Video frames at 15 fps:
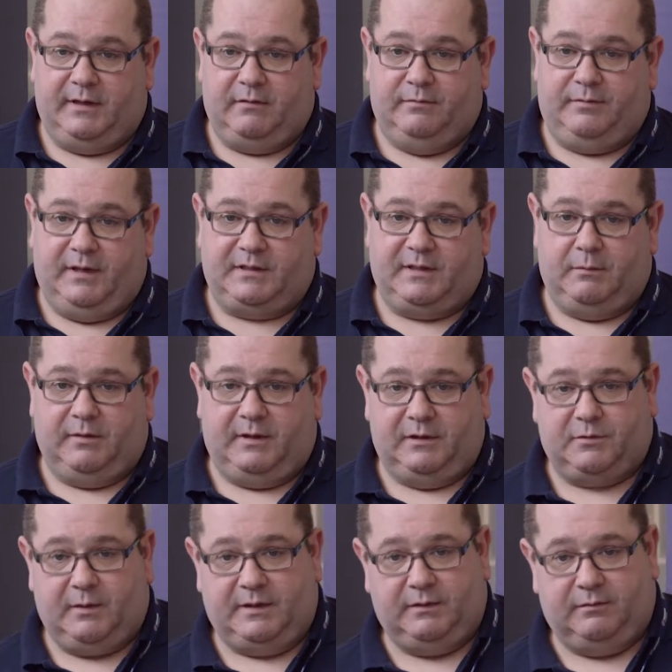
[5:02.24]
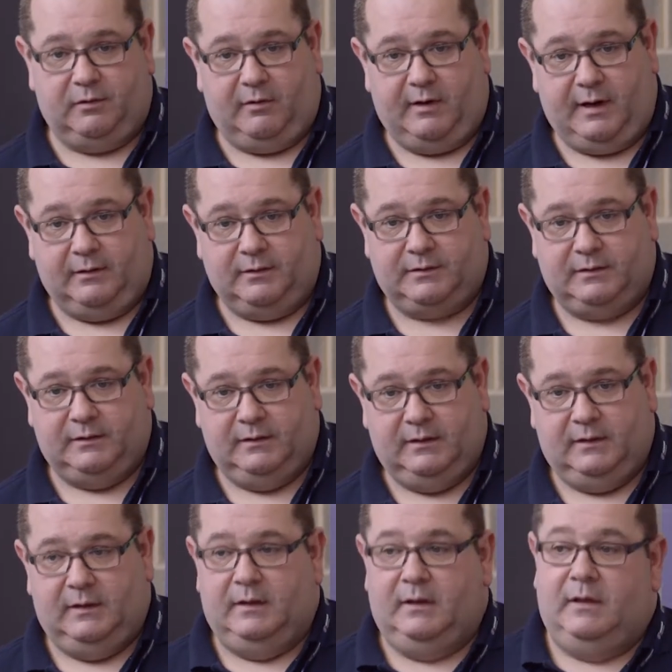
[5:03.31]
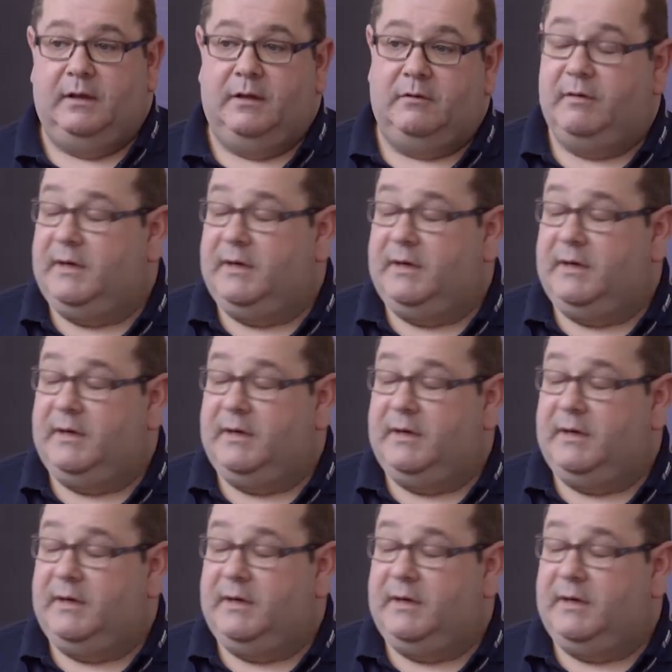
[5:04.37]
can fix it within 24 hours. The